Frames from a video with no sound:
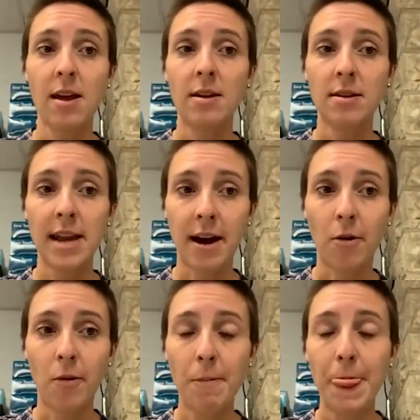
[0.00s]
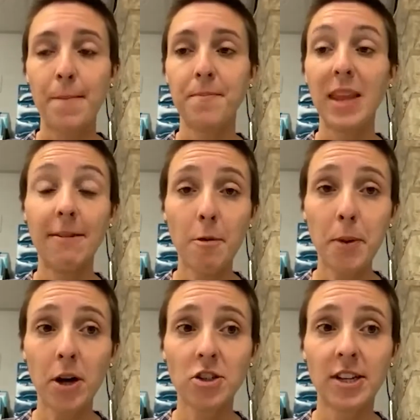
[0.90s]
Now, if a
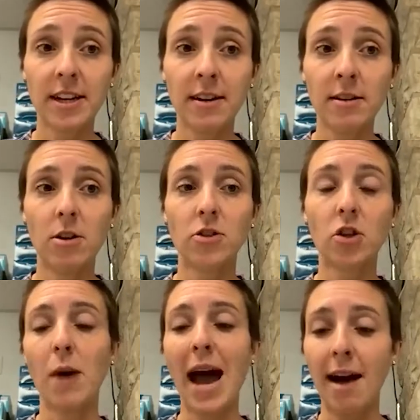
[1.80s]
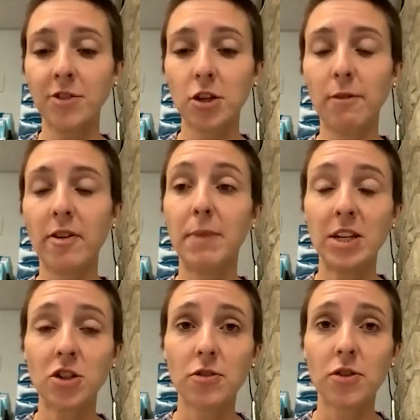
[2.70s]
person, so after you've
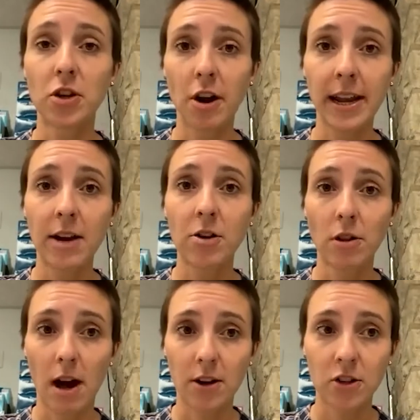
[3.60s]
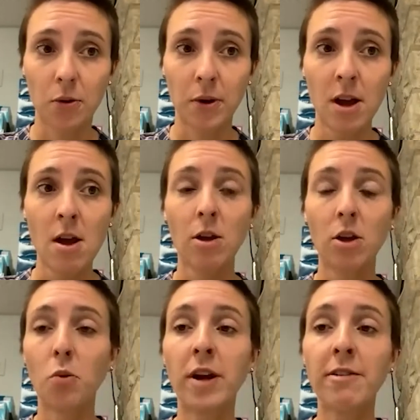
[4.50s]
administered the Narcan or naloxone, you
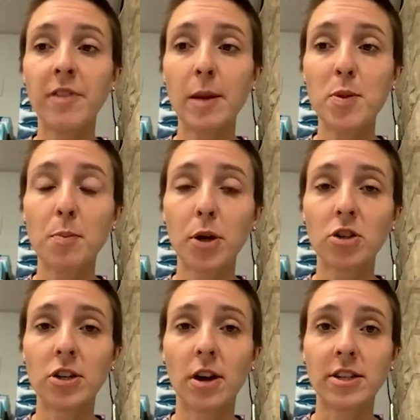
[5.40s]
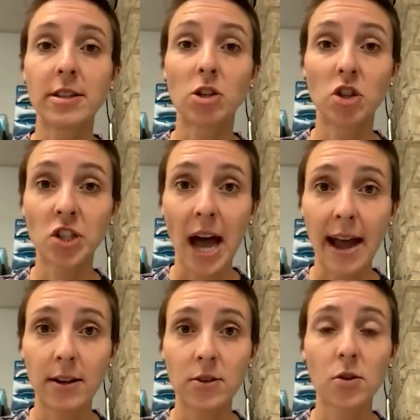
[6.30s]
want to flip the person onto their
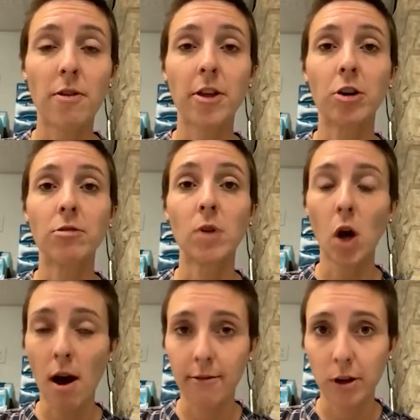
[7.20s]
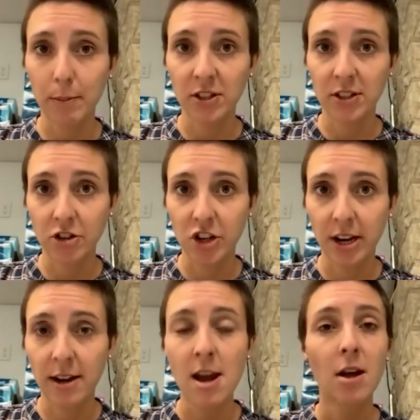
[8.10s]
side so that they're in recovery position.
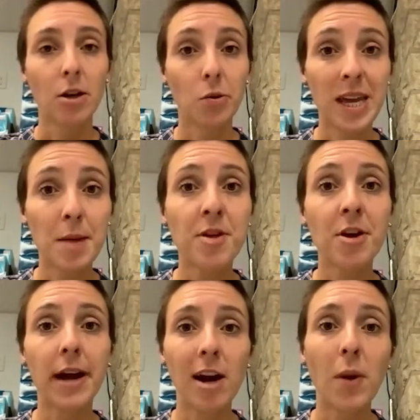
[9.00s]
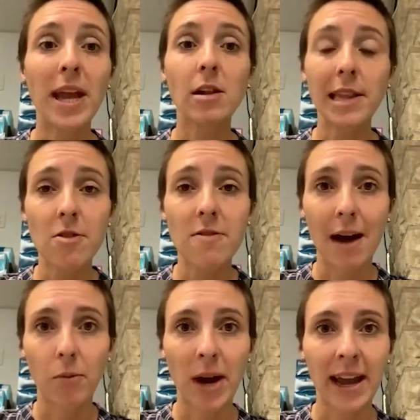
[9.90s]
You keep their airway clear that
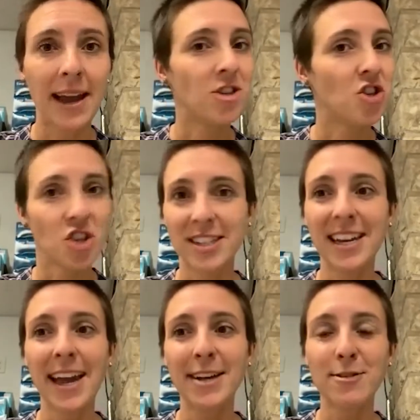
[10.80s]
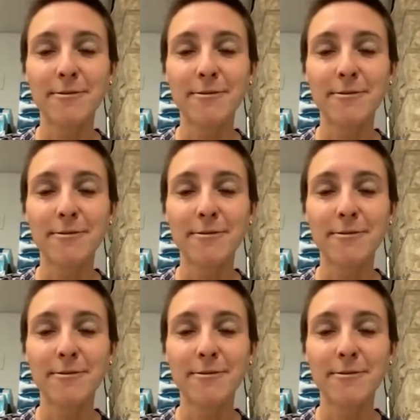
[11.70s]
way, and just in case of